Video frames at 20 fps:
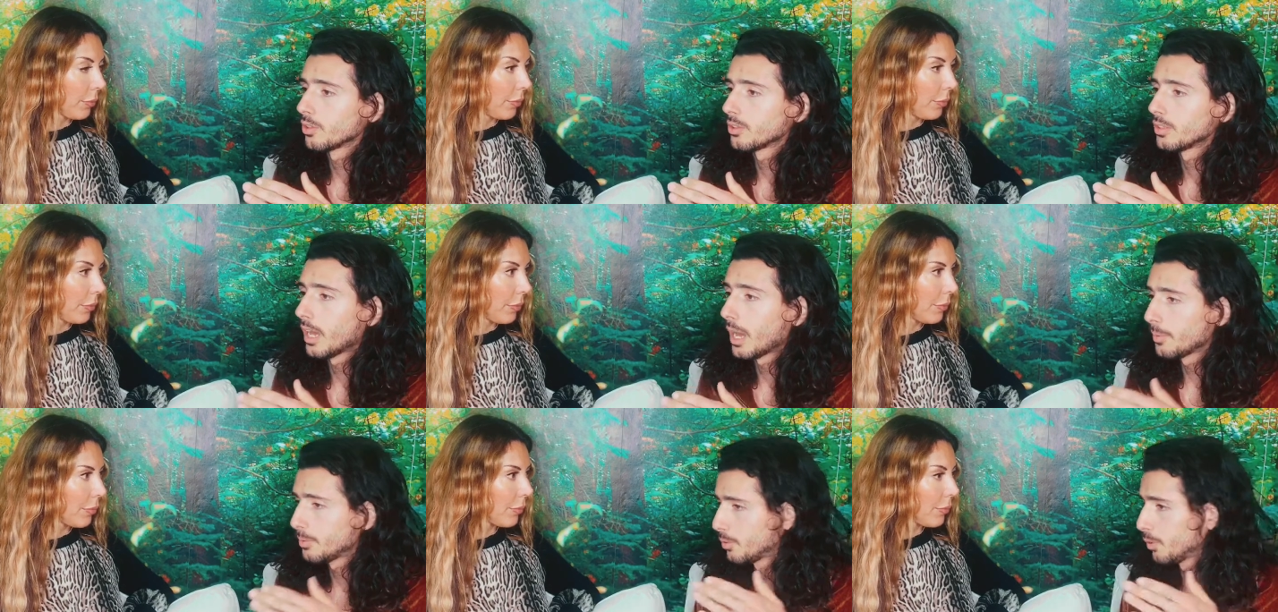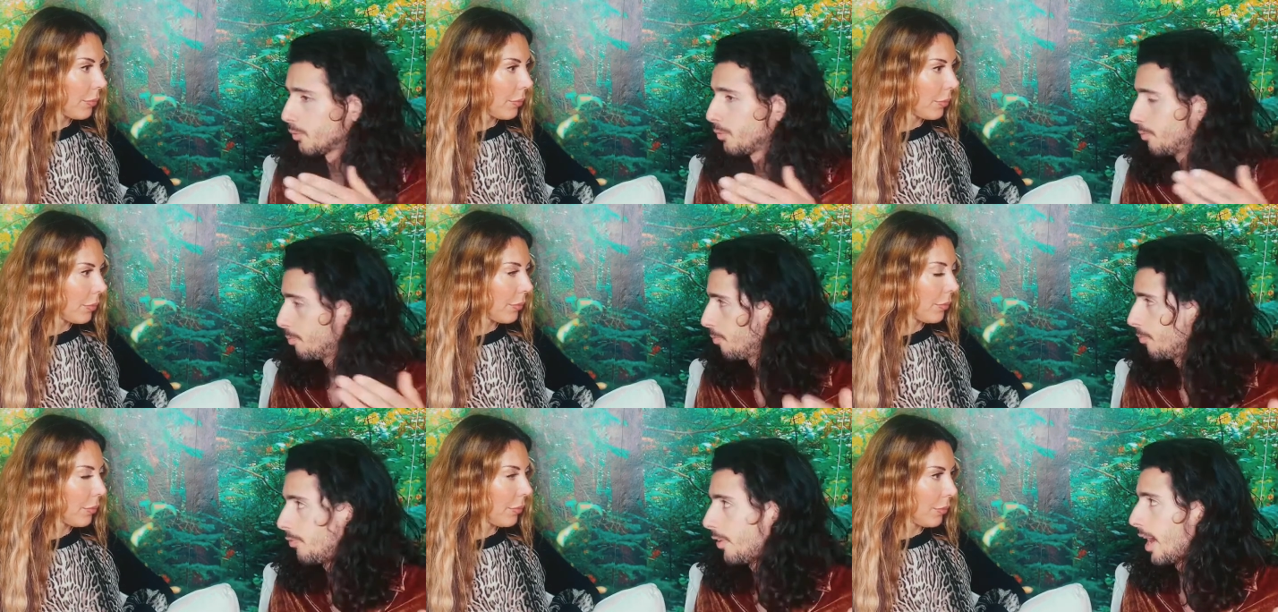Speaker 1: types of
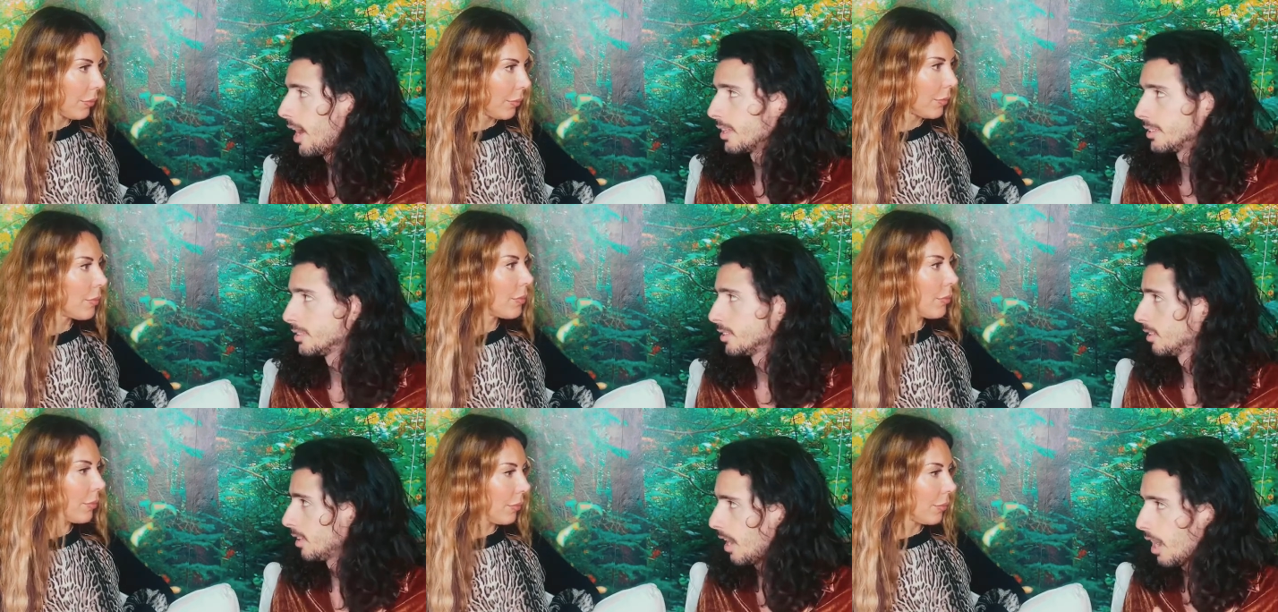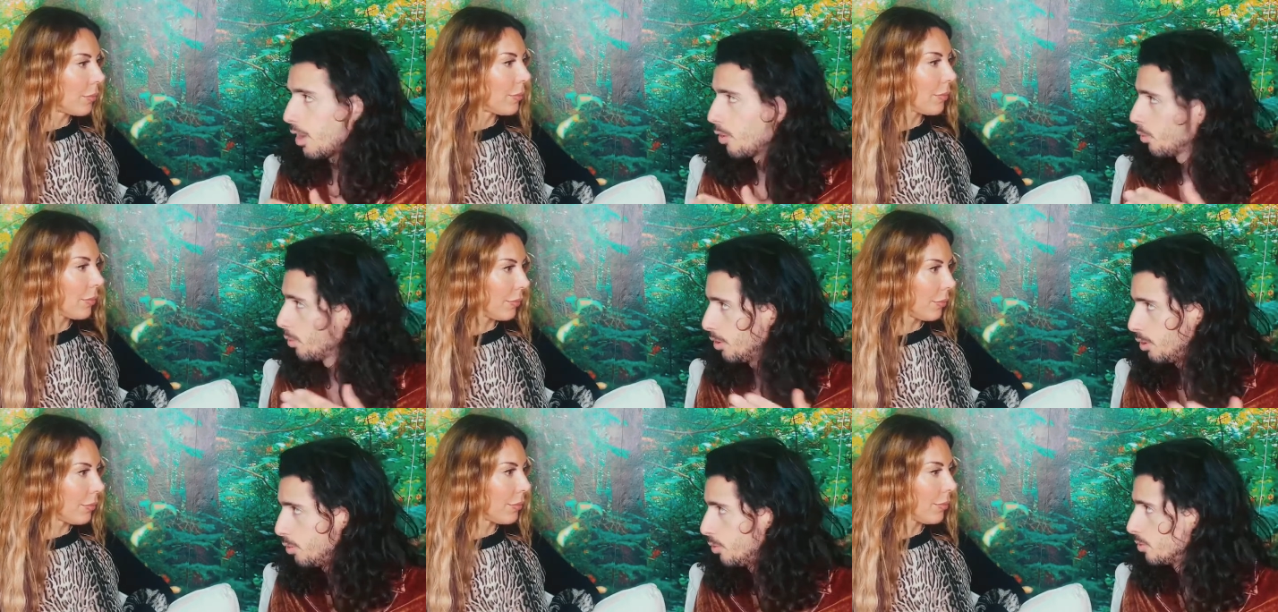fats and how
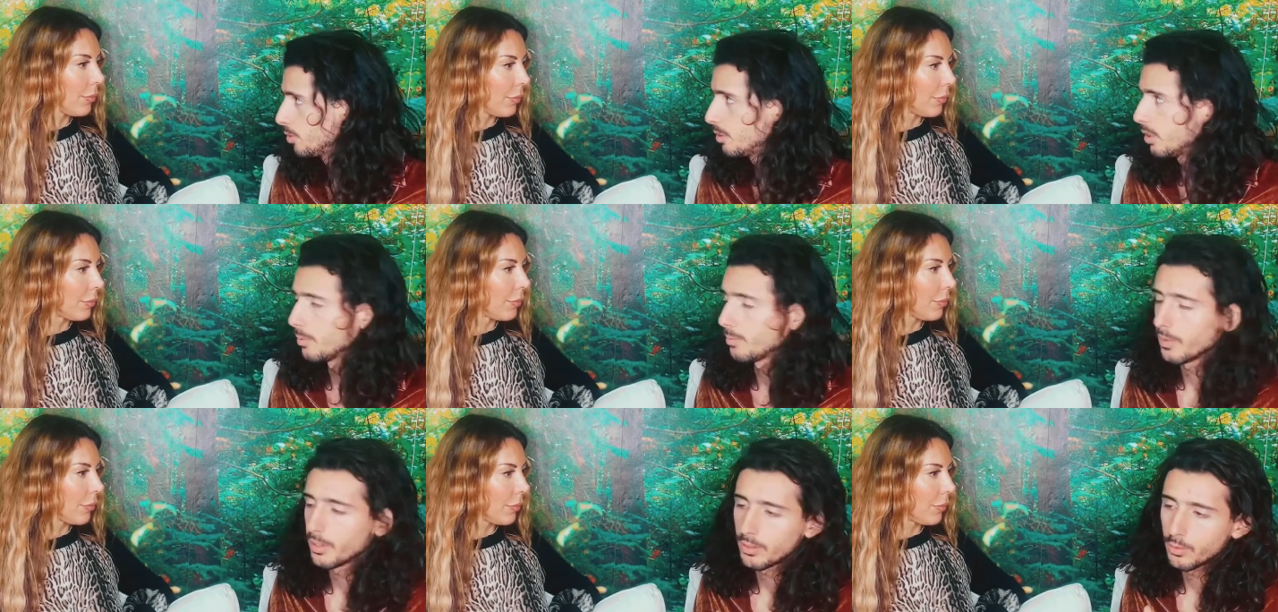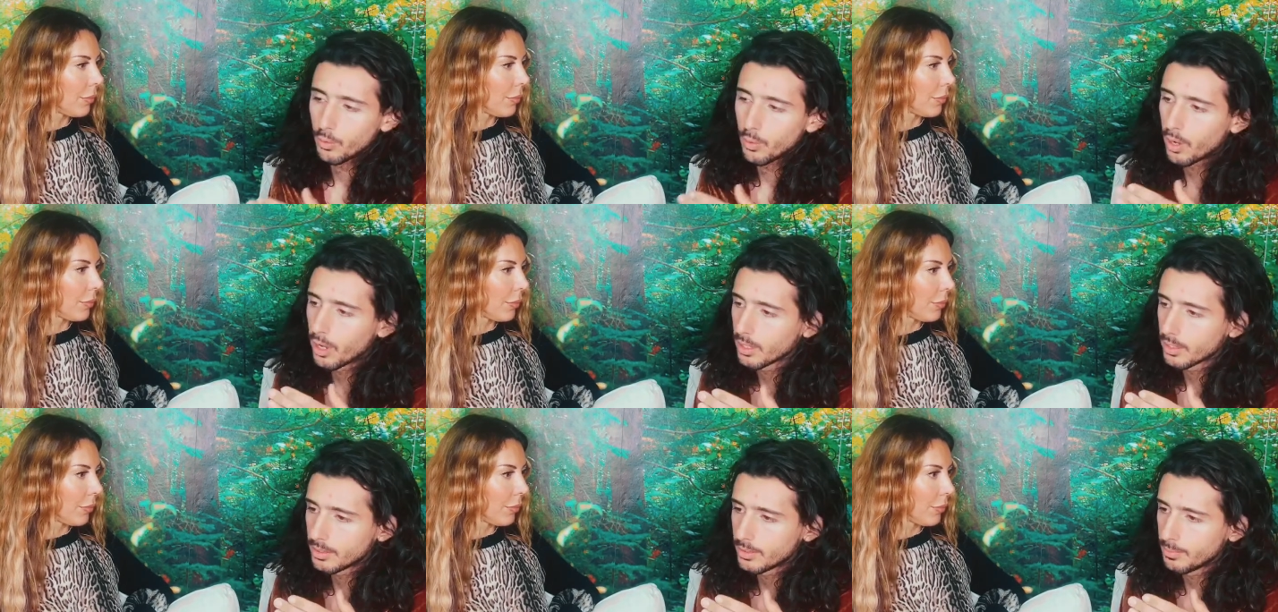we use them and
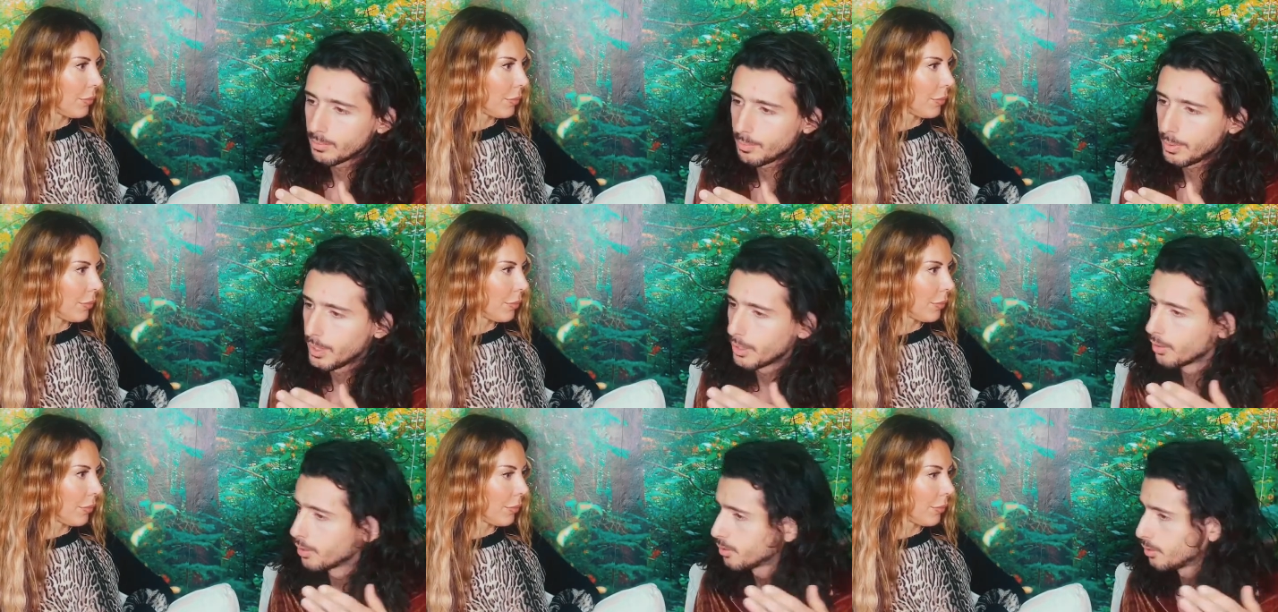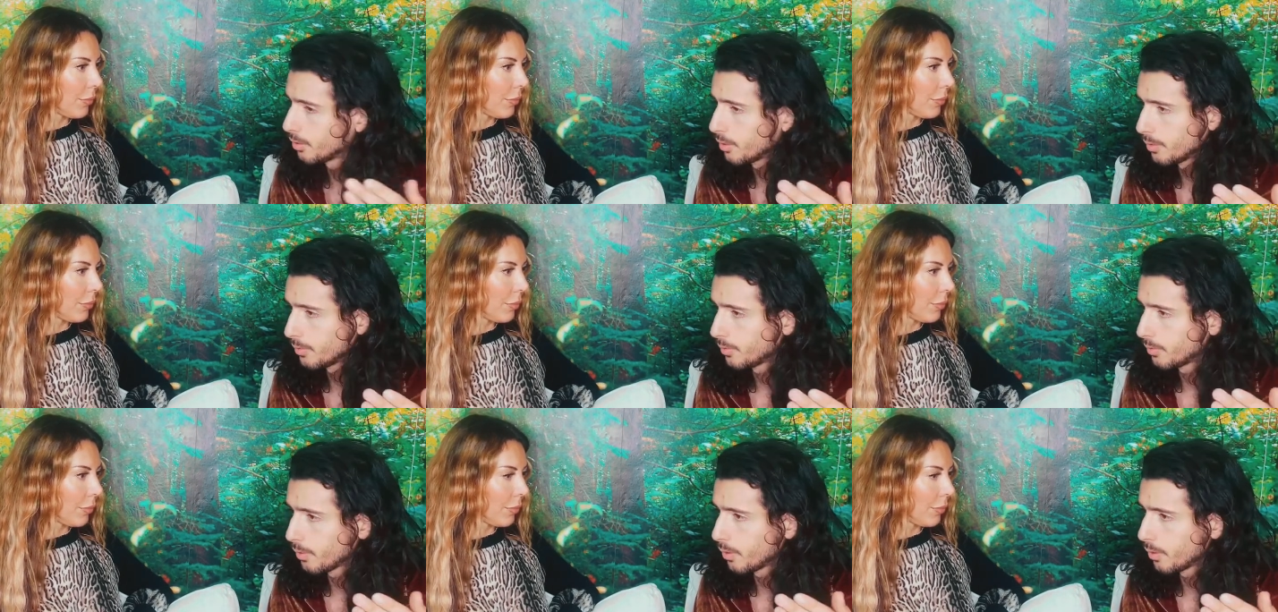what periods of,